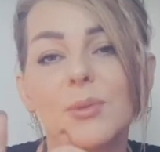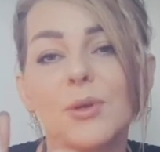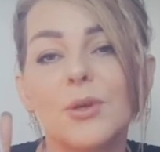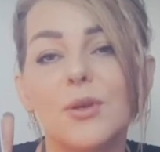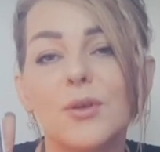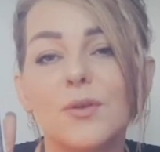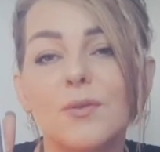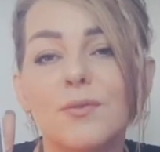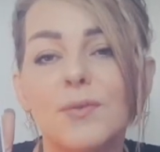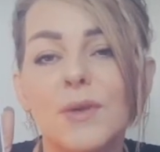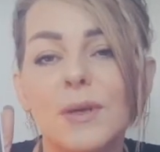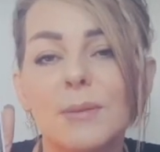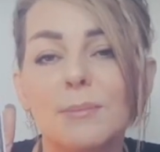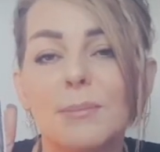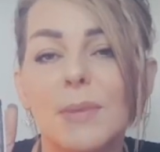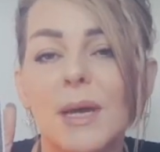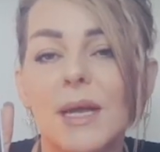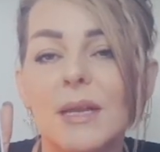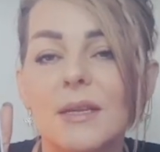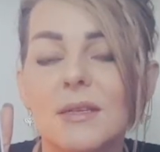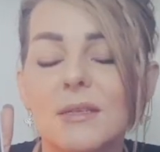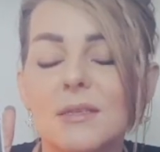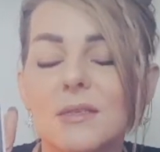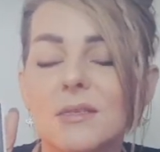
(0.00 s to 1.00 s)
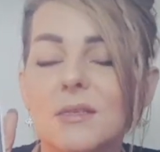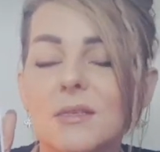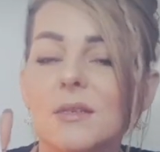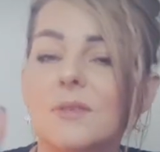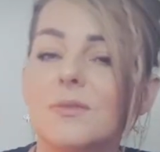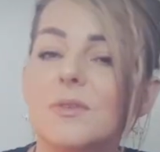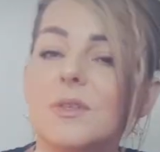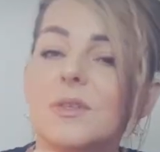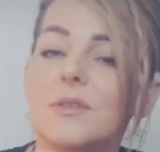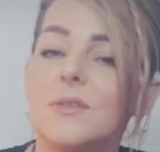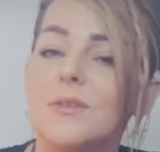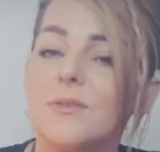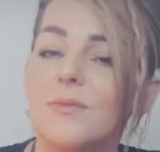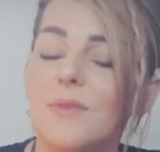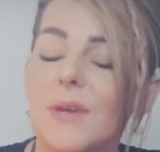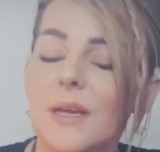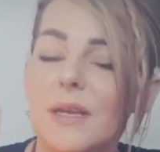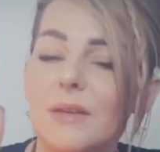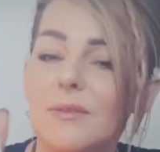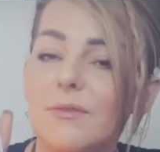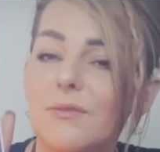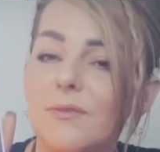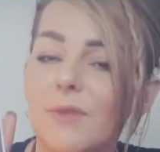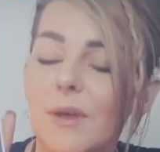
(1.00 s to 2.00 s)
perfect balance of the divine